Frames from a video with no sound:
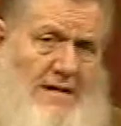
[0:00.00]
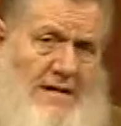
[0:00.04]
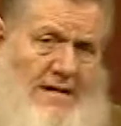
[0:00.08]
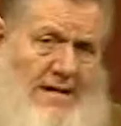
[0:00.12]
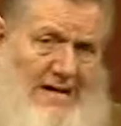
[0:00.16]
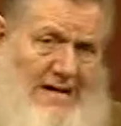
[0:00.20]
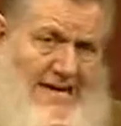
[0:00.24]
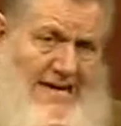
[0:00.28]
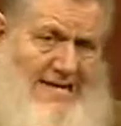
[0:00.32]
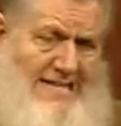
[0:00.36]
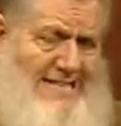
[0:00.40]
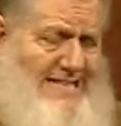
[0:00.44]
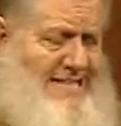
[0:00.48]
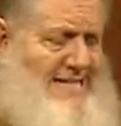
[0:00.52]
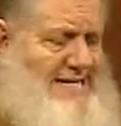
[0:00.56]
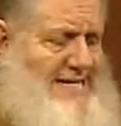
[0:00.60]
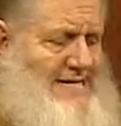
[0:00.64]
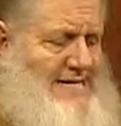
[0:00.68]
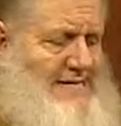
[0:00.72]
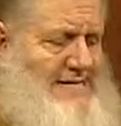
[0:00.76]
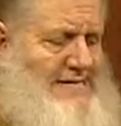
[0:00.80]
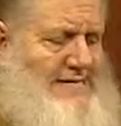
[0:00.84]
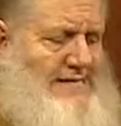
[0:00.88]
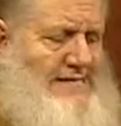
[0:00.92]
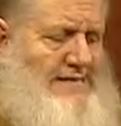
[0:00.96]
In
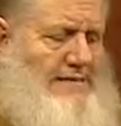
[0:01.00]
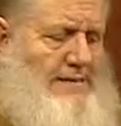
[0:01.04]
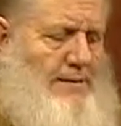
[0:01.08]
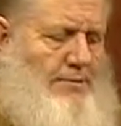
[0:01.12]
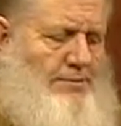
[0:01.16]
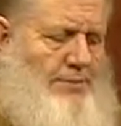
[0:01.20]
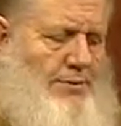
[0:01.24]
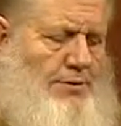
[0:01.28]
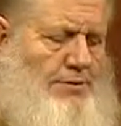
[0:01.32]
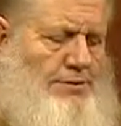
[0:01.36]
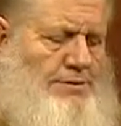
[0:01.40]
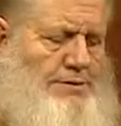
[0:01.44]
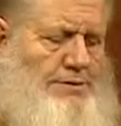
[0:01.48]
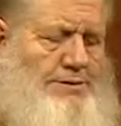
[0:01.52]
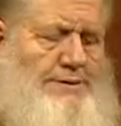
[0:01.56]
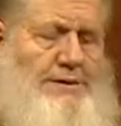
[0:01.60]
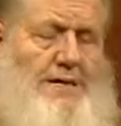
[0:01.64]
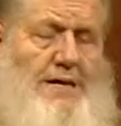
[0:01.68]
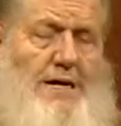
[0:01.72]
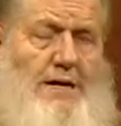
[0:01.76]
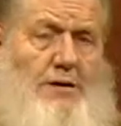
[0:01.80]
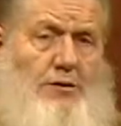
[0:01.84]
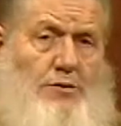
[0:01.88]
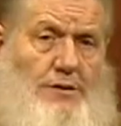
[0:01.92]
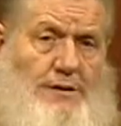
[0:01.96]
this, the person
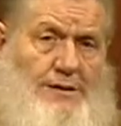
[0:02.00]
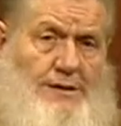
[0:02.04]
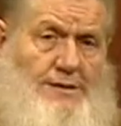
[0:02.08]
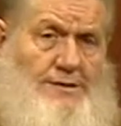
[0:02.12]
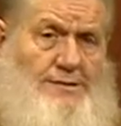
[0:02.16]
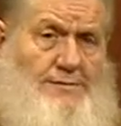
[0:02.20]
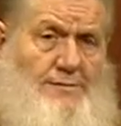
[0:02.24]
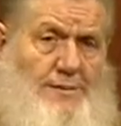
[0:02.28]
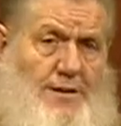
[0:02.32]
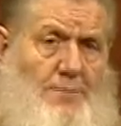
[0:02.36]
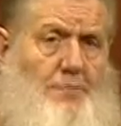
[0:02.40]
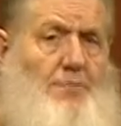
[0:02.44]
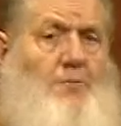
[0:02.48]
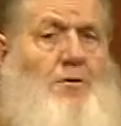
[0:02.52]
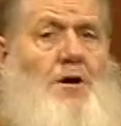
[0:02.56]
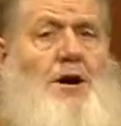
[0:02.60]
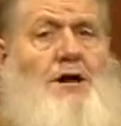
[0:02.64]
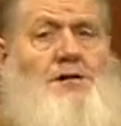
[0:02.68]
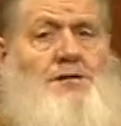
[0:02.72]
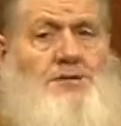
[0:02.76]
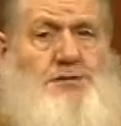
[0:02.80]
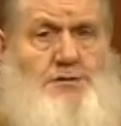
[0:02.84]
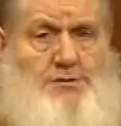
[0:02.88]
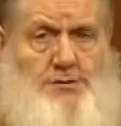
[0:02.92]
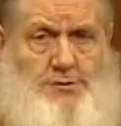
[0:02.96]
not only has
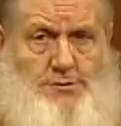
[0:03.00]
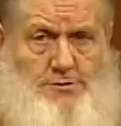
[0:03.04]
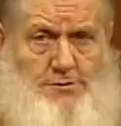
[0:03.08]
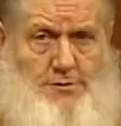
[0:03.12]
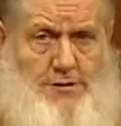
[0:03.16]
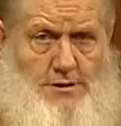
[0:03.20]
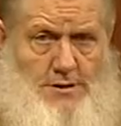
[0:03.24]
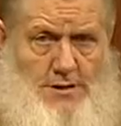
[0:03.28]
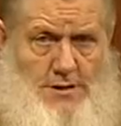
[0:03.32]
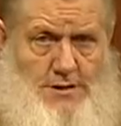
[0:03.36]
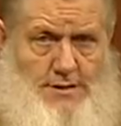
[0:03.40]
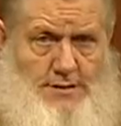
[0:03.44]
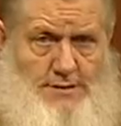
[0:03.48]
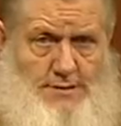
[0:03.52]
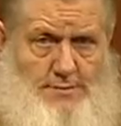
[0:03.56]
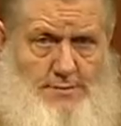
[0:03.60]
memorized the Quran,